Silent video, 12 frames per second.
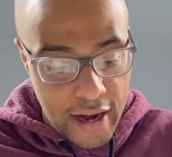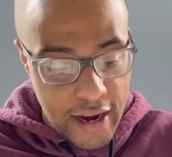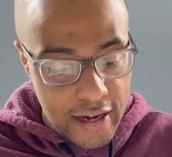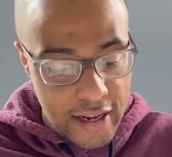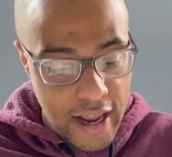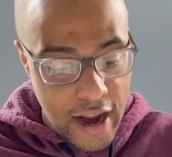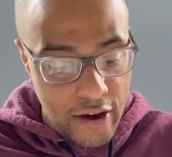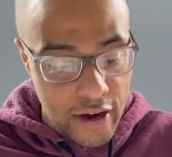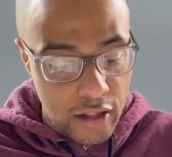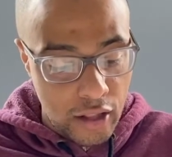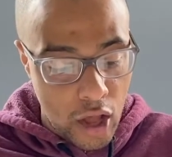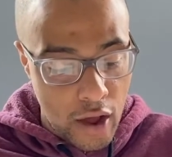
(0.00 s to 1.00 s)
and carried
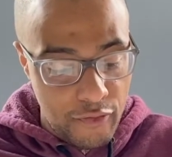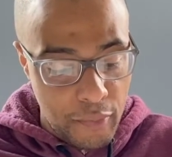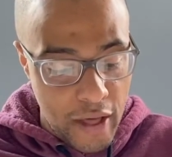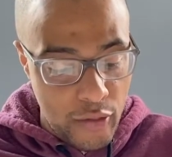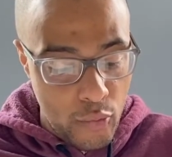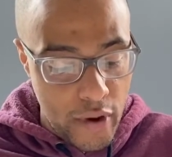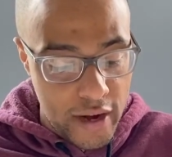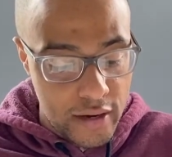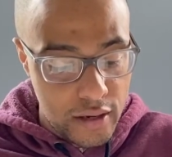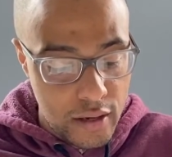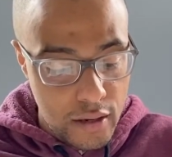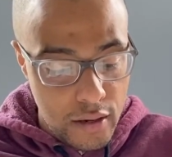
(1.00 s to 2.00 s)
aloft by the wind.
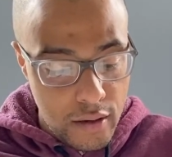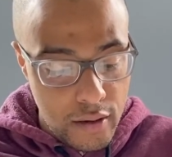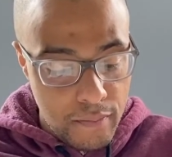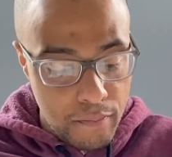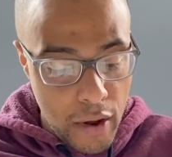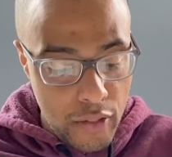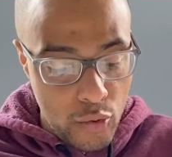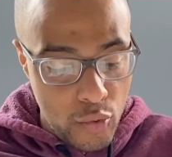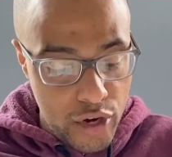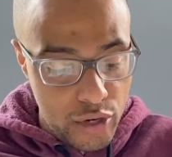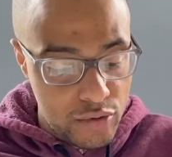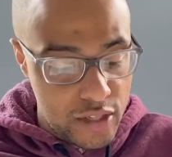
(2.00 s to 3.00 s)
Mother,
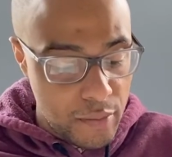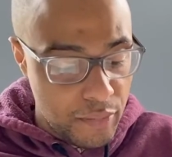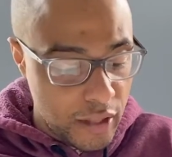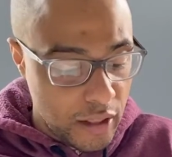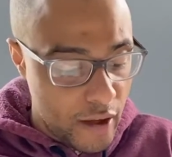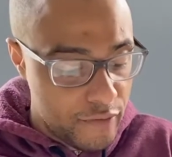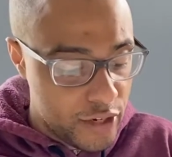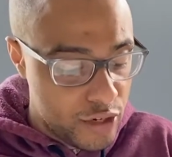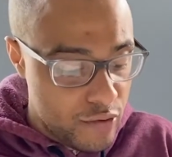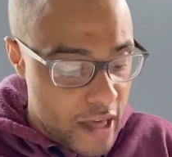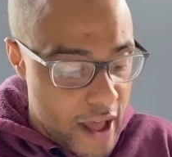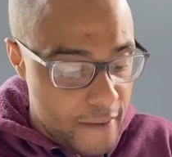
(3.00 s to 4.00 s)
wouldn't you simply love to do
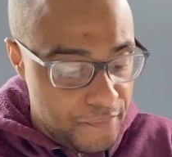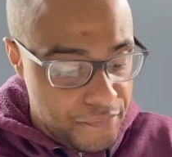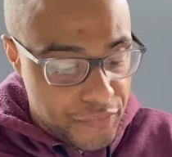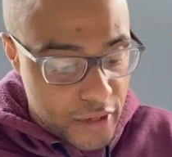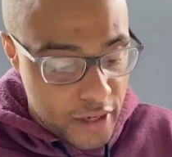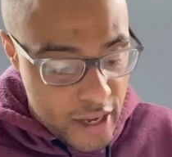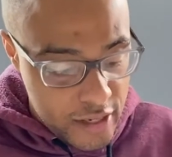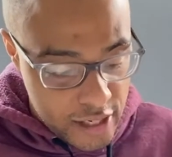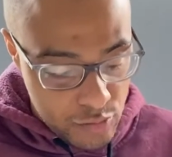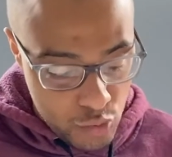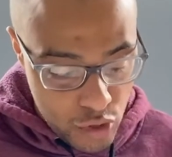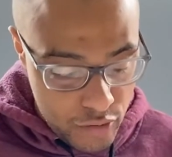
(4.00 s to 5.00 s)
that? Yes, I
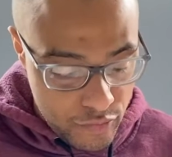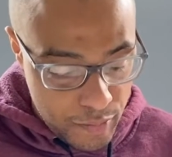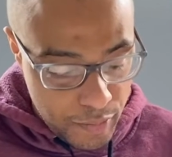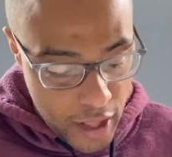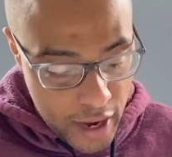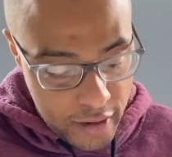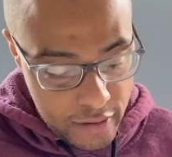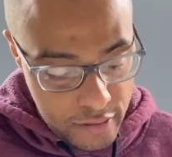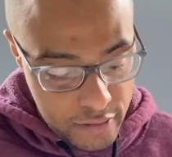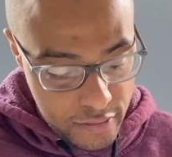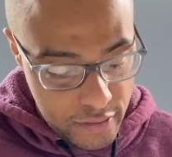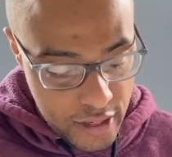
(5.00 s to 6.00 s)
would, replied.
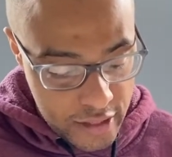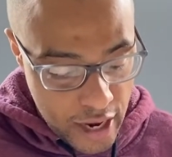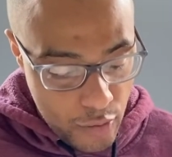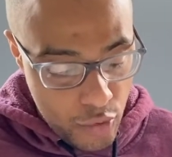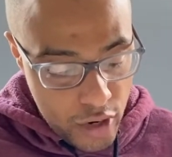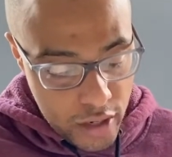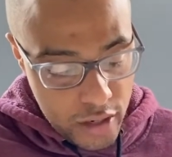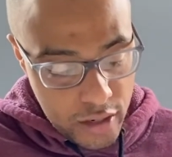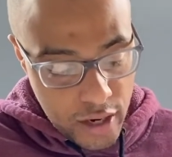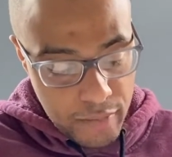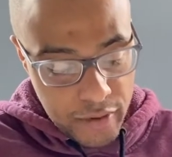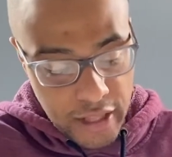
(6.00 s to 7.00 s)
Yes, I would,
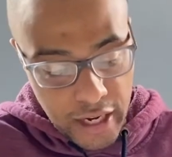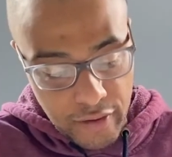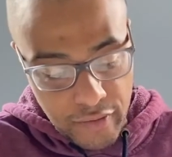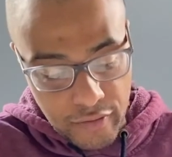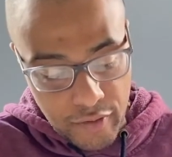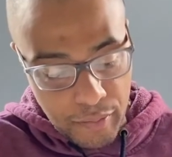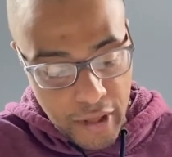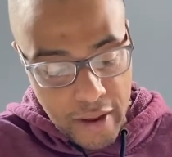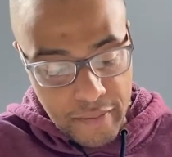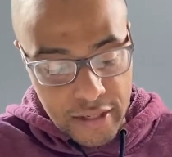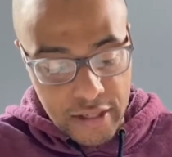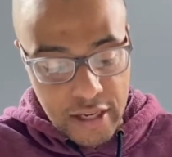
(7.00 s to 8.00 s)
come to think of it, replied
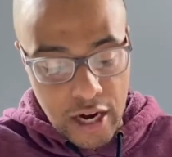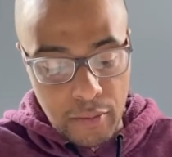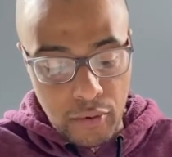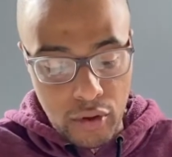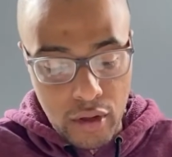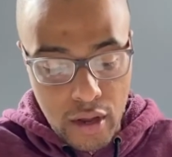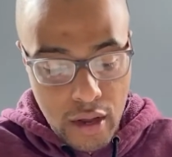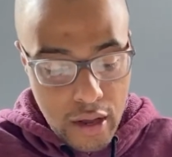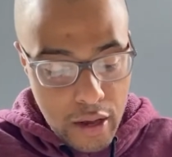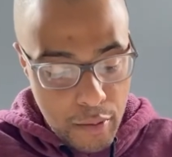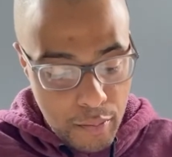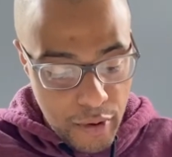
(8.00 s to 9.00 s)
Mrs. Arable.
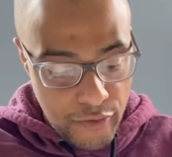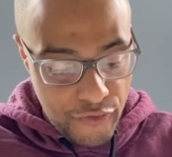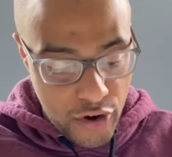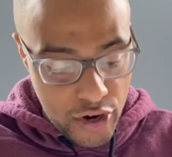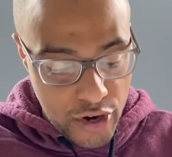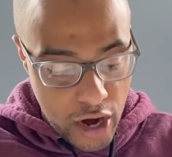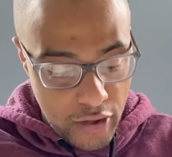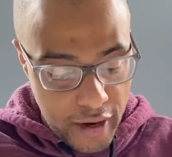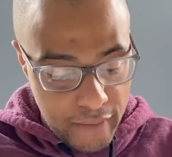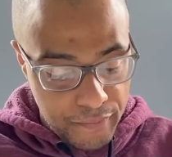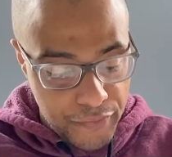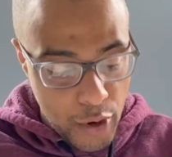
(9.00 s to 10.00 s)
But Fern,
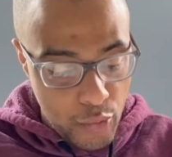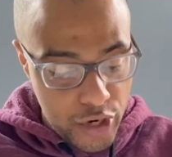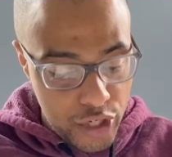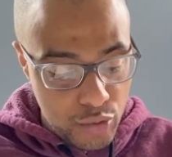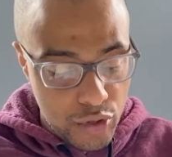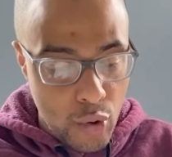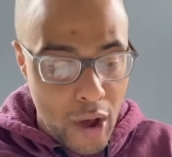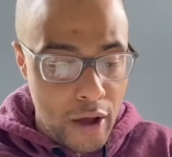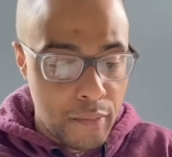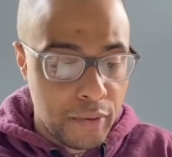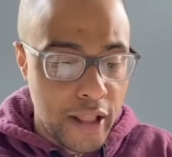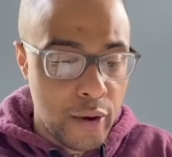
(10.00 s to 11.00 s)
darling, I wish you would go out
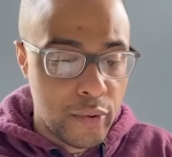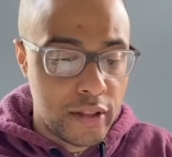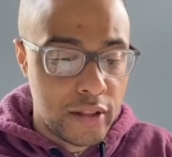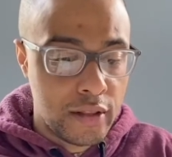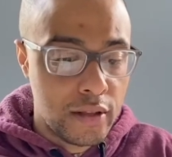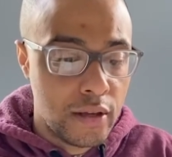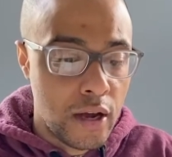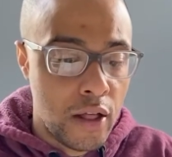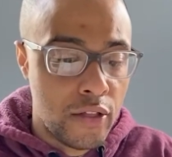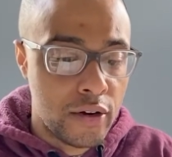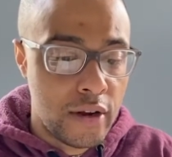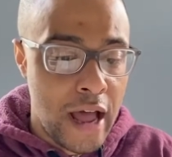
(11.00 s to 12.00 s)
and play with
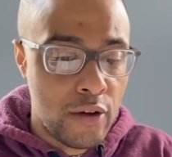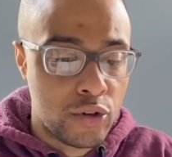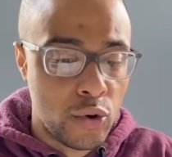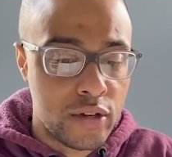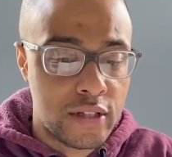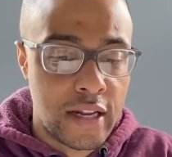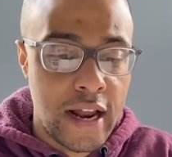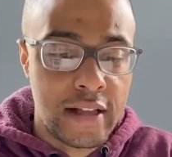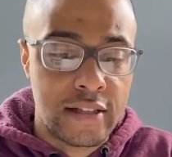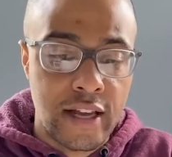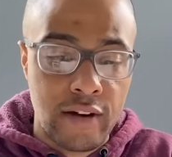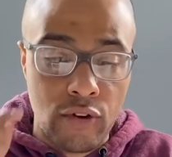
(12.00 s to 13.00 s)
other outdoors today
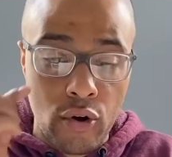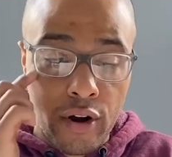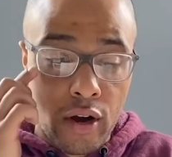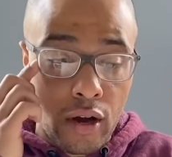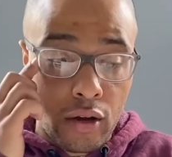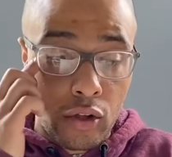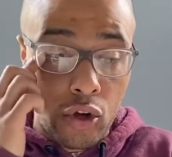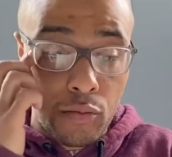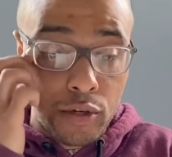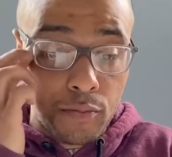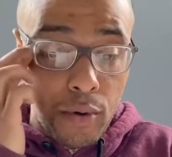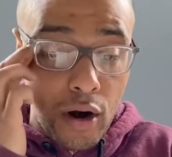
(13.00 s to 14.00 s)
instead of going to Uncle
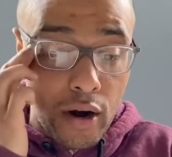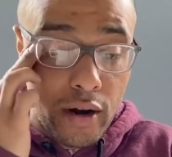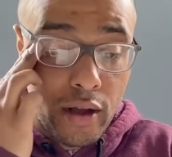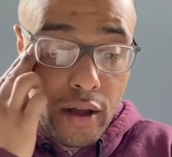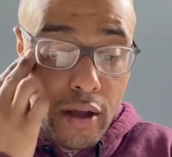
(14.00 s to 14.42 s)
Homer's barn.